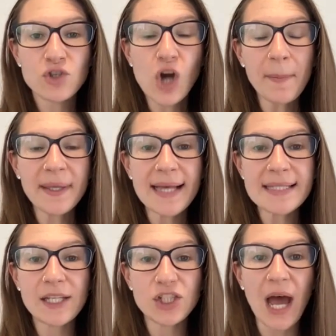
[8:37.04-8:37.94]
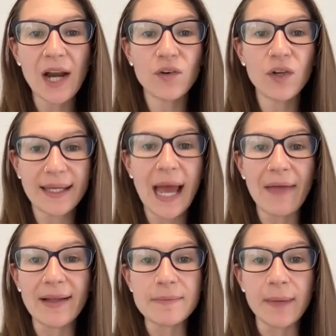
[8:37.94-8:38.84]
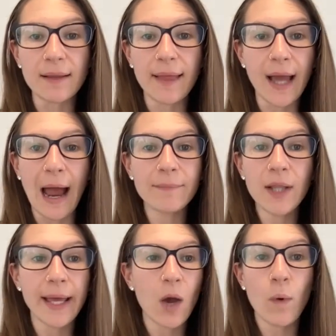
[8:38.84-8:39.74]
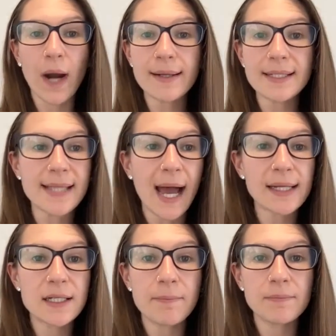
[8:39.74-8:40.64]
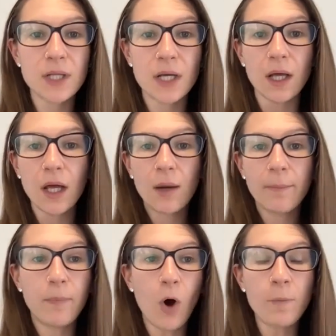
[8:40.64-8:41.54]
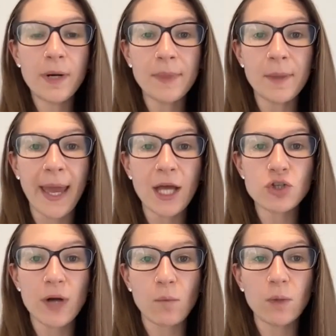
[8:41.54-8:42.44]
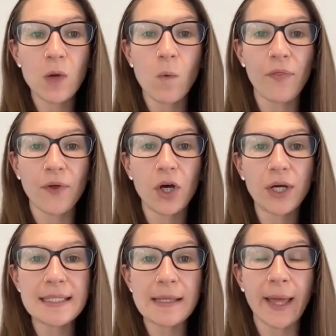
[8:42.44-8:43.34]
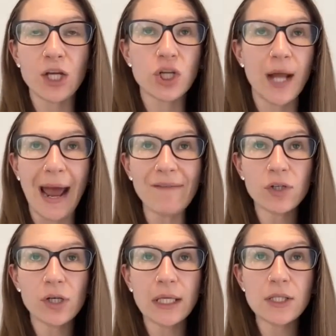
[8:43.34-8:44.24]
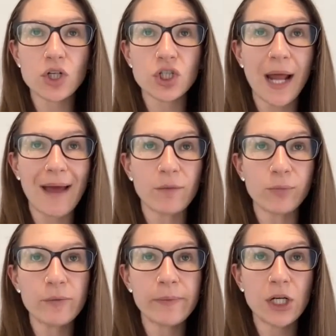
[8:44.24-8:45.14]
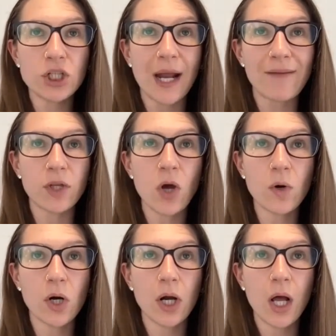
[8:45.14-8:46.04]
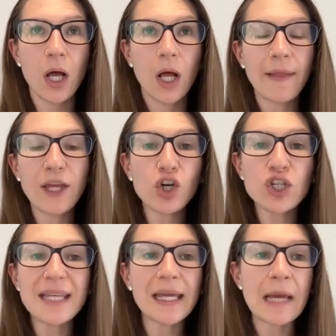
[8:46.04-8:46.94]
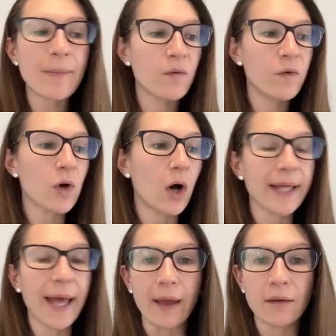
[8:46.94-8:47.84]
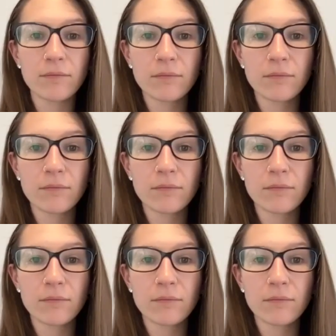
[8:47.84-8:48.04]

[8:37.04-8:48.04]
Drop a yes in the chat if you're like, yeah, that's me. Like I'm like, when I decide to open up the pantry and I really want the cookies, I'm like, should I have the cookies or should I have the blueberries? Should I have the yogurt? Like you're just thinking about food all day.